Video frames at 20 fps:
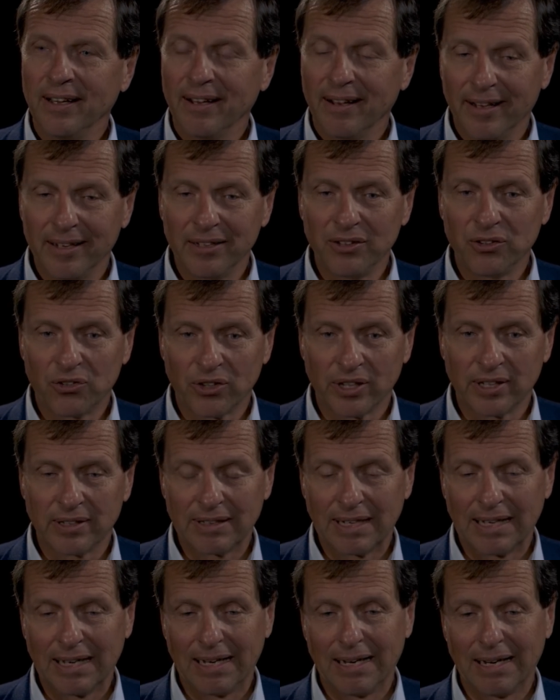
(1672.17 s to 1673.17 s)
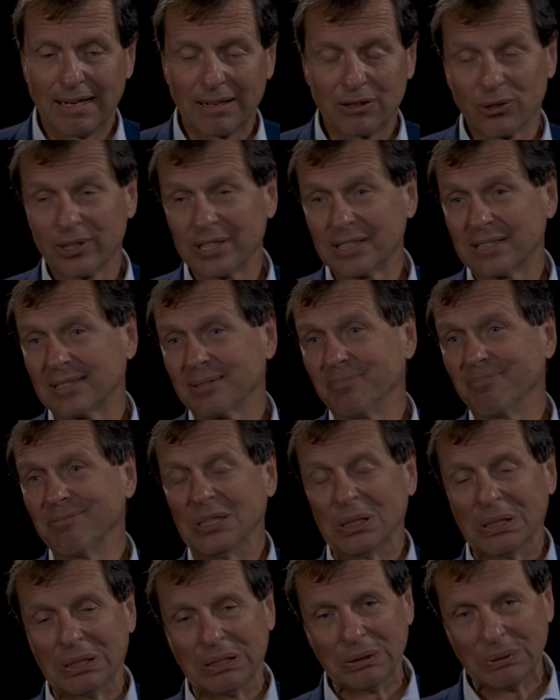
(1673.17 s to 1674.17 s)
And he said, Chris,
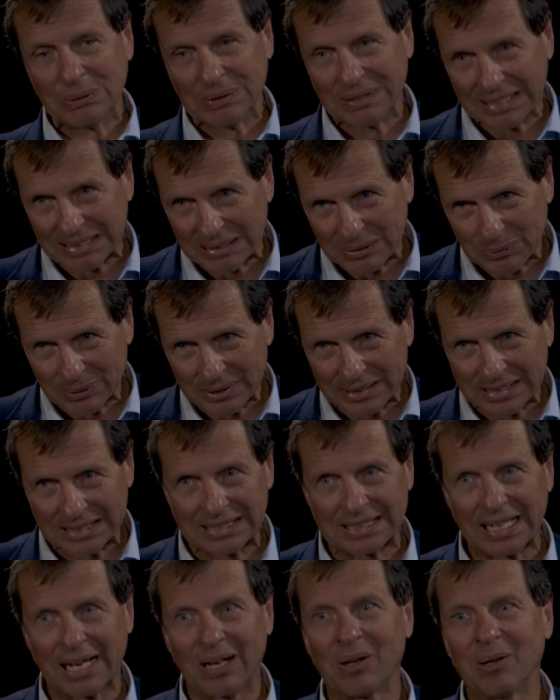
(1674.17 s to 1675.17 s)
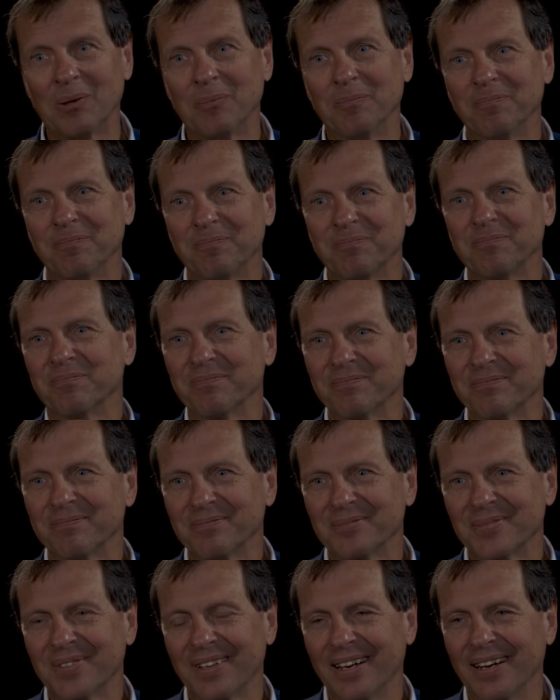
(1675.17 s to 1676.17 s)
good news doesn't really sell.
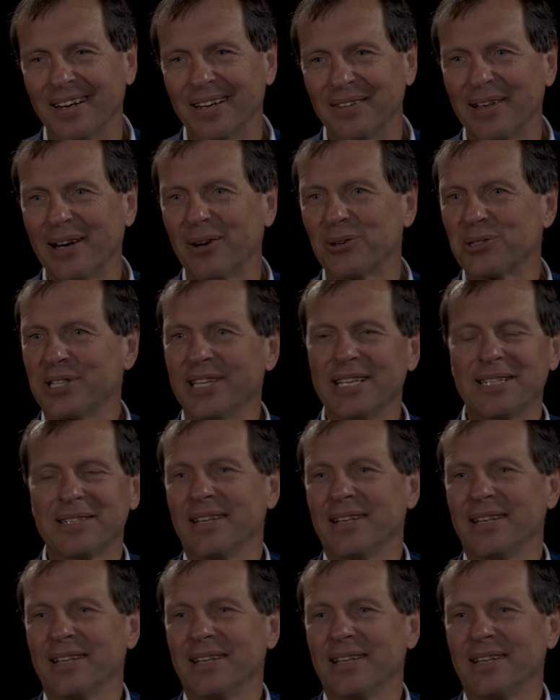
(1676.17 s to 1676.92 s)
Yeah. And that was the end of